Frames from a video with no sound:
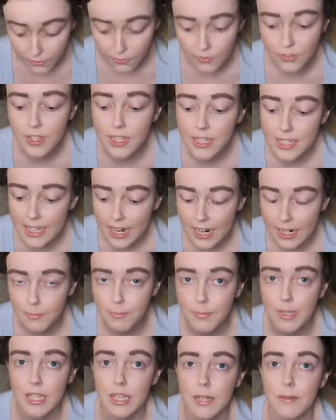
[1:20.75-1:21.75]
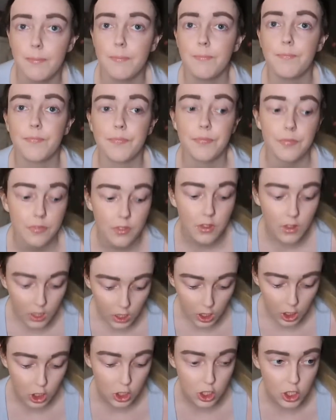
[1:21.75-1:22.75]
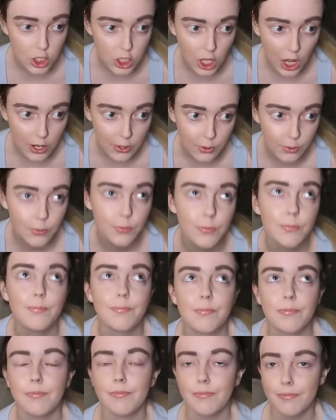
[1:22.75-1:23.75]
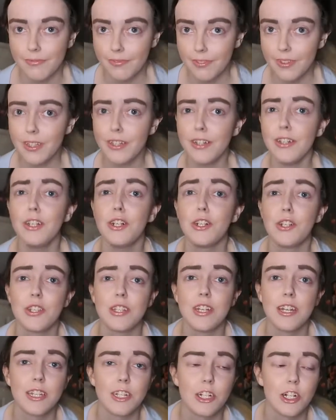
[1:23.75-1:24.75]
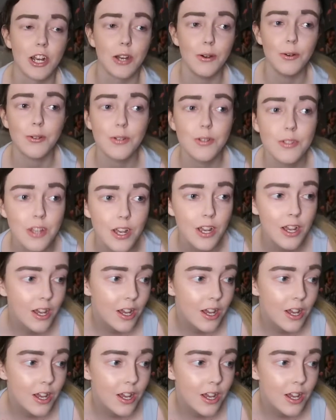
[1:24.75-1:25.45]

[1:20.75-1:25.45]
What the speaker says: for the time being. So, just nearly choked.